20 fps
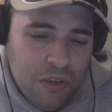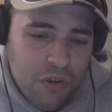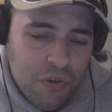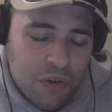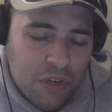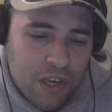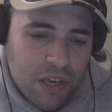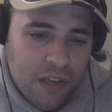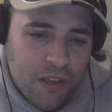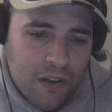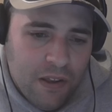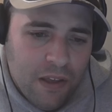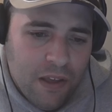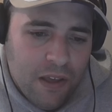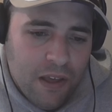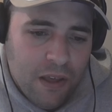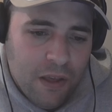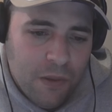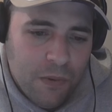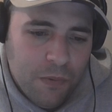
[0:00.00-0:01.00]
You
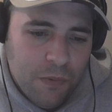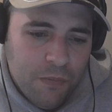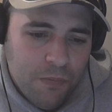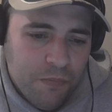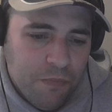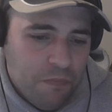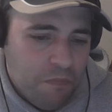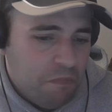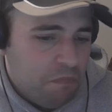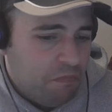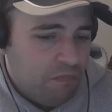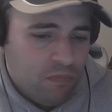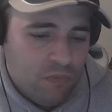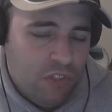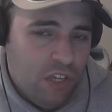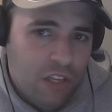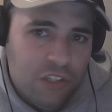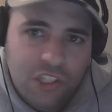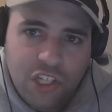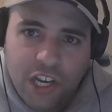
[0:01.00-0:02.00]

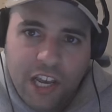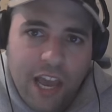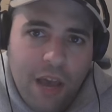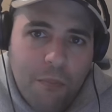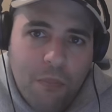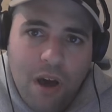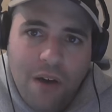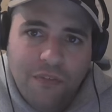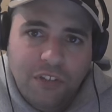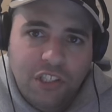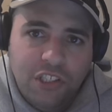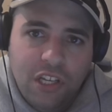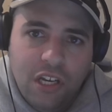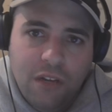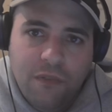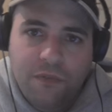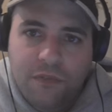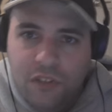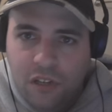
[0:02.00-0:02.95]
can check out my other stuff.